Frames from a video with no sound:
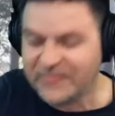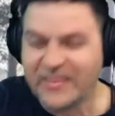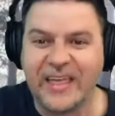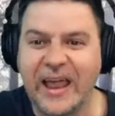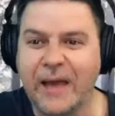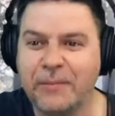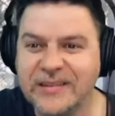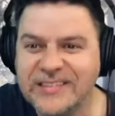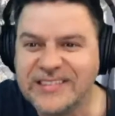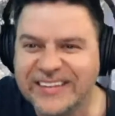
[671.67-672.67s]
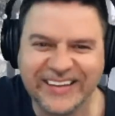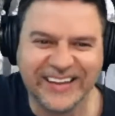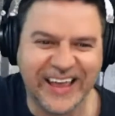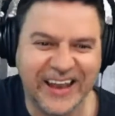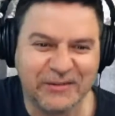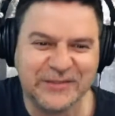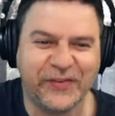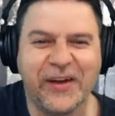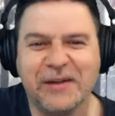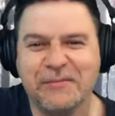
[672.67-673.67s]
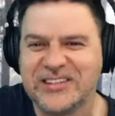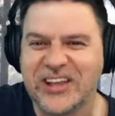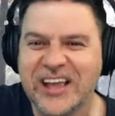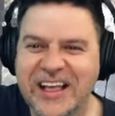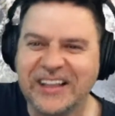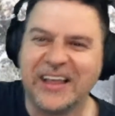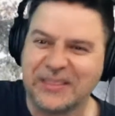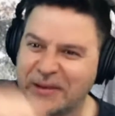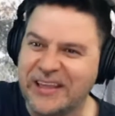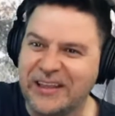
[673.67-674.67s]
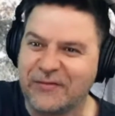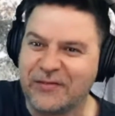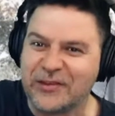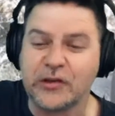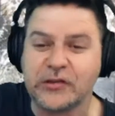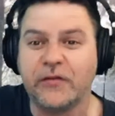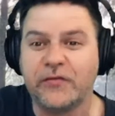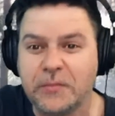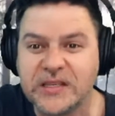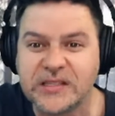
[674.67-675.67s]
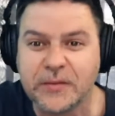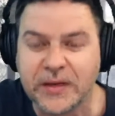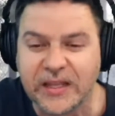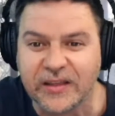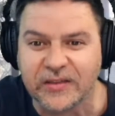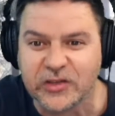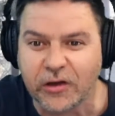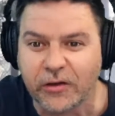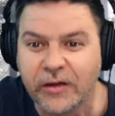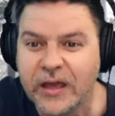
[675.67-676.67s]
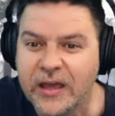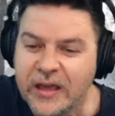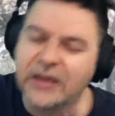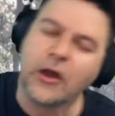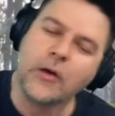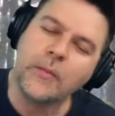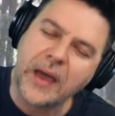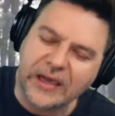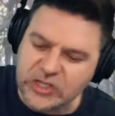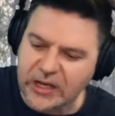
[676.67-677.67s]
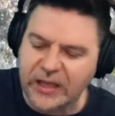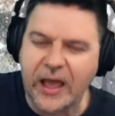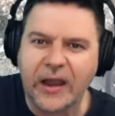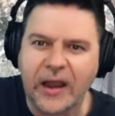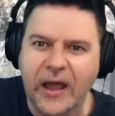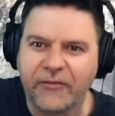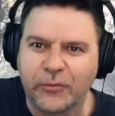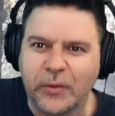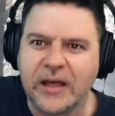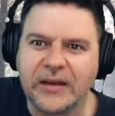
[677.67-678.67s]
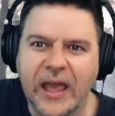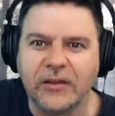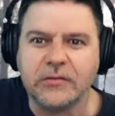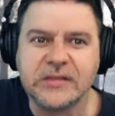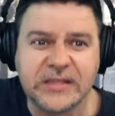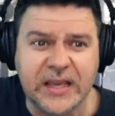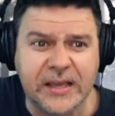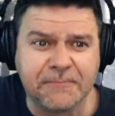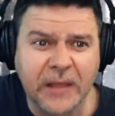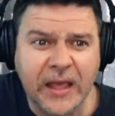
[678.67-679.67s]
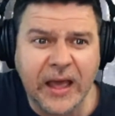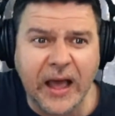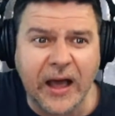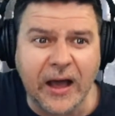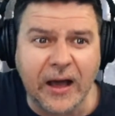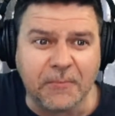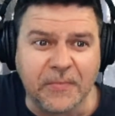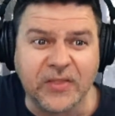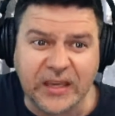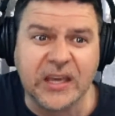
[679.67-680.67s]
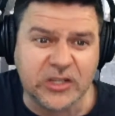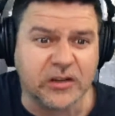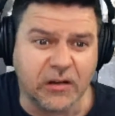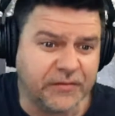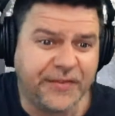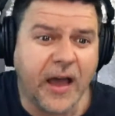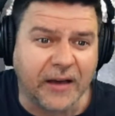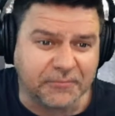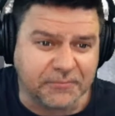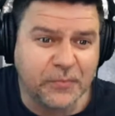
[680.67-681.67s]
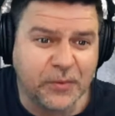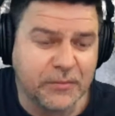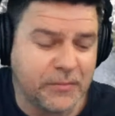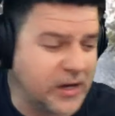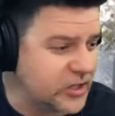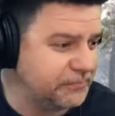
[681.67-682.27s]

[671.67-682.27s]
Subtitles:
that happened, and it was very much like the beginning of the show. So if you missed the beginning of the show, go back and check it out after we're done, and you'll see the kitchen on fire, pretty much.